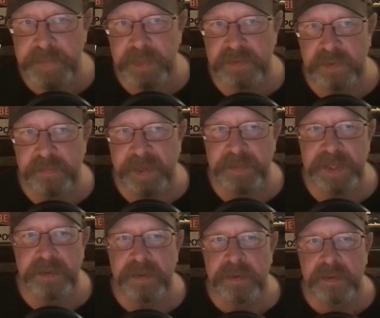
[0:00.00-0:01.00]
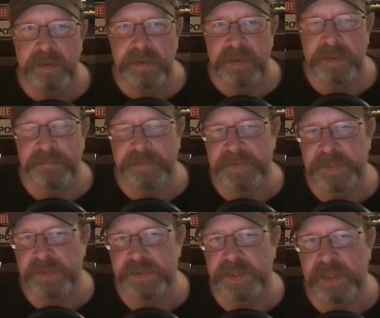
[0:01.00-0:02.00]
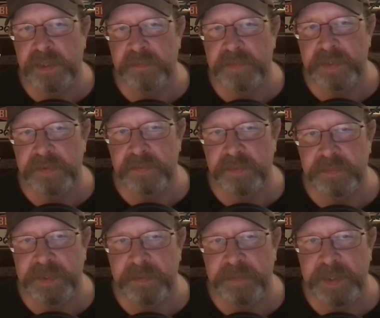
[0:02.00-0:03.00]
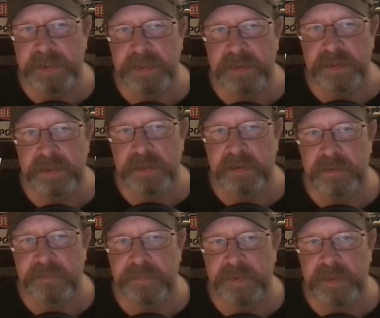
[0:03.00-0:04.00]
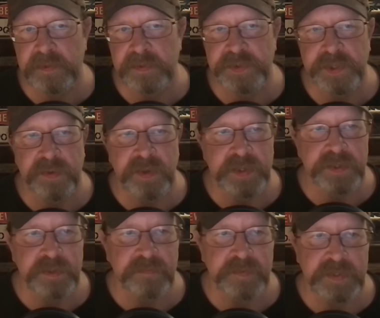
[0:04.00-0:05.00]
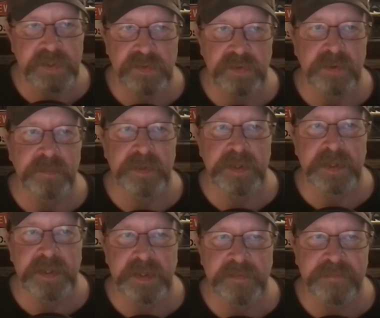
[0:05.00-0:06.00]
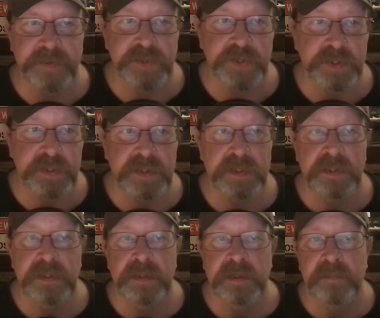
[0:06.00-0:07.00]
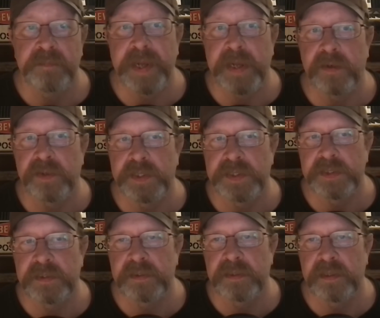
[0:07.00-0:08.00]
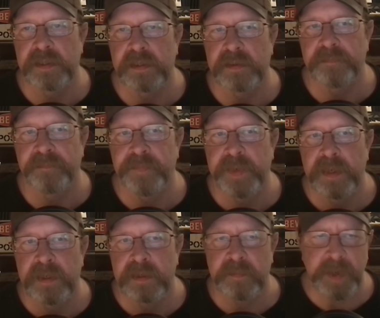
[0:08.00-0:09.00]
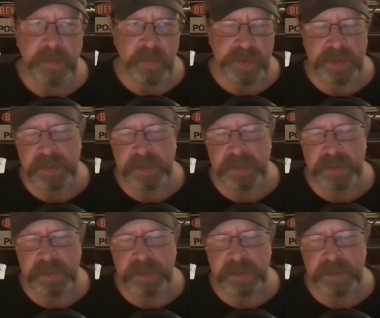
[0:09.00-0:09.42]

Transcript: So maybe in 50 years' time, this will be the basis of a new generation of extremely efficient batteries. The problem with